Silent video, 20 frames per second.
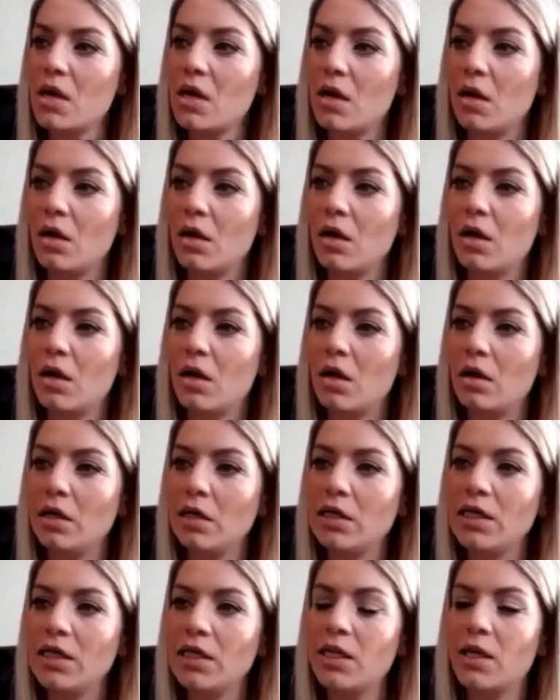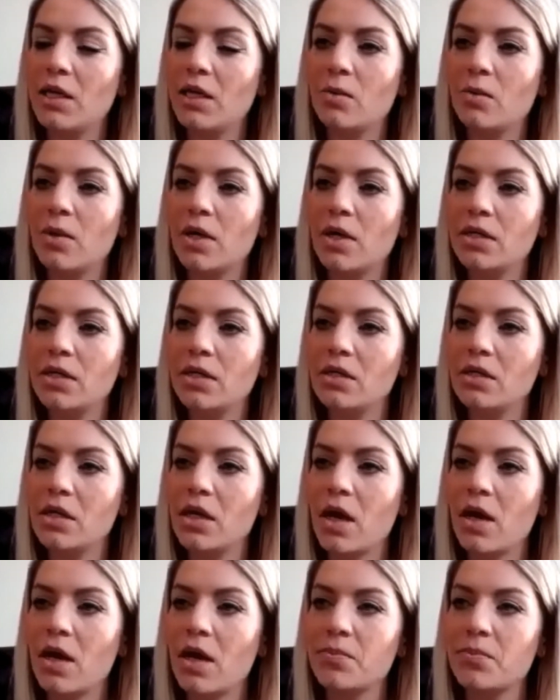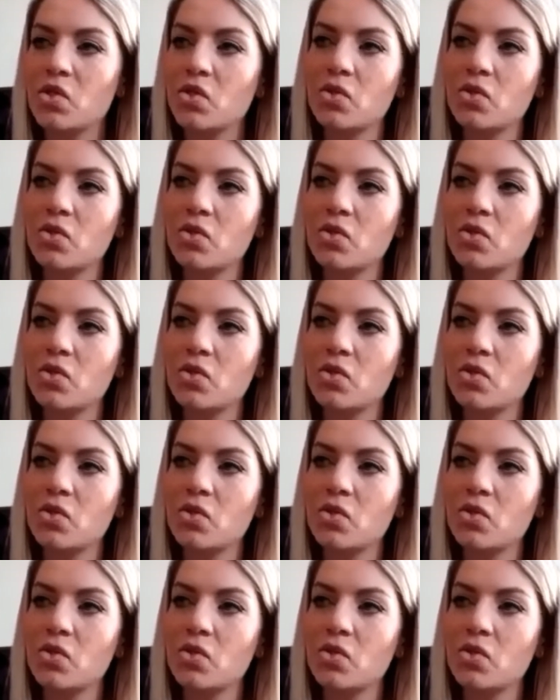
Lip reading: a leader when it comes